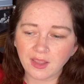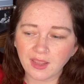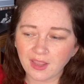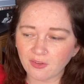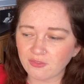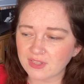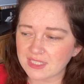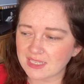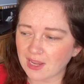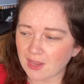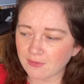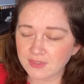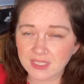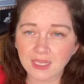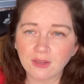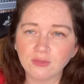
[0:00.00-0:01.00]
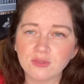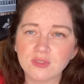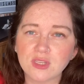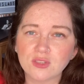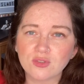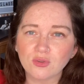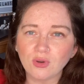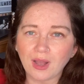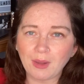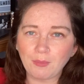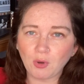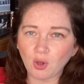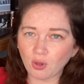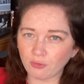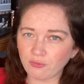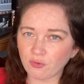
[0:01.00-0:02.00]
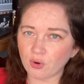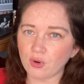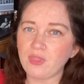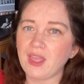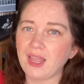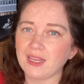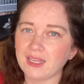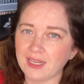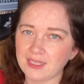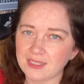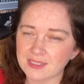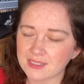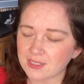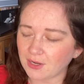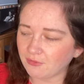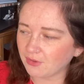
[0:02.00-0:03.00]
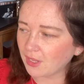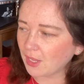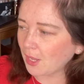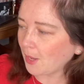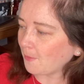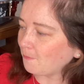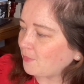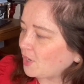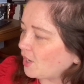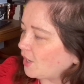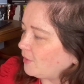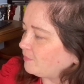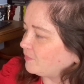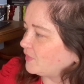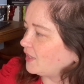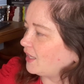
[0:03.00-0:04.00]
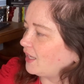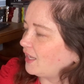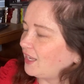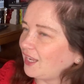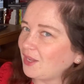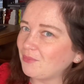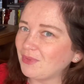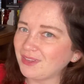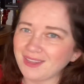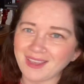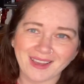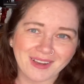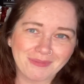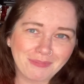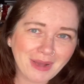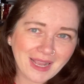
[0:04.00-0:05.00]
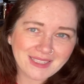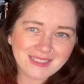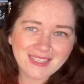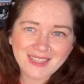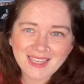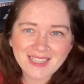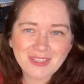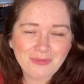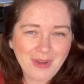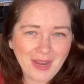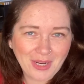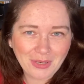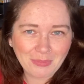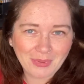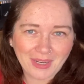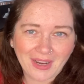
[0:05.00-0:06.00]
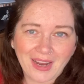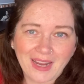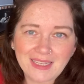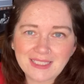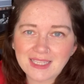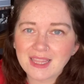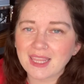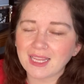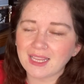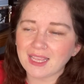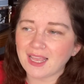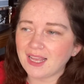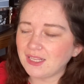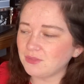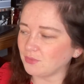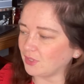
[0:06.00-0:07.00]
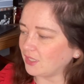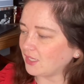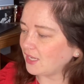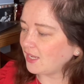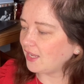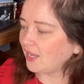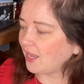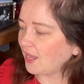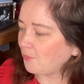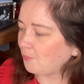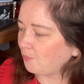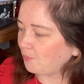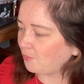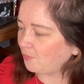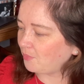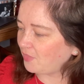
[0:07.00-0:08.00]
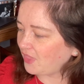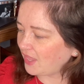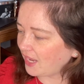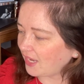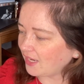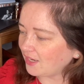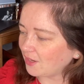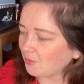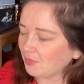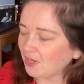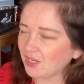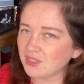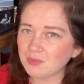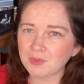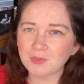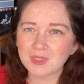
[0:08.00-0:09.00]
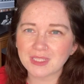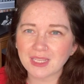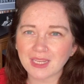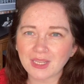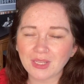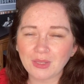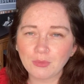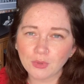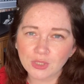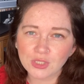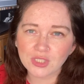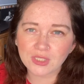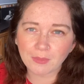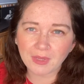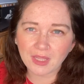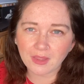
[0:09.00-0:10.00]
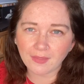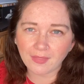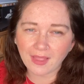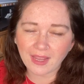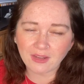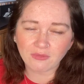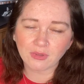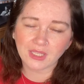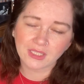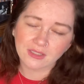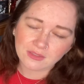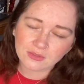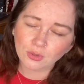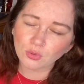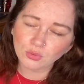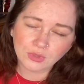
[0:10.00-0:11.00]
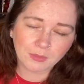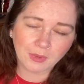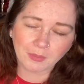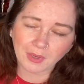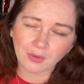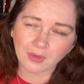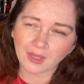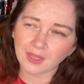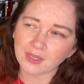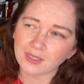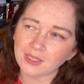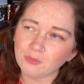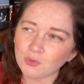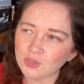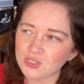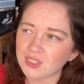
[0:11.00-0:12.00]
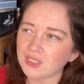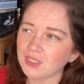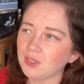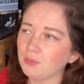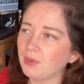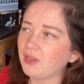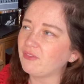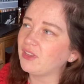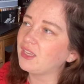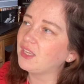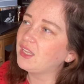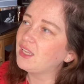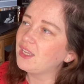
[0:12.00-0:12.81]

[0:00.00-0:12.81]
Elvis to have sales. So I'm all for that kind of stuff. But yeah, back to this record player. I didn't think I had one. Then my husband was like, he watched a bit of the live. Well, I told him about it and he watched a little bit of it.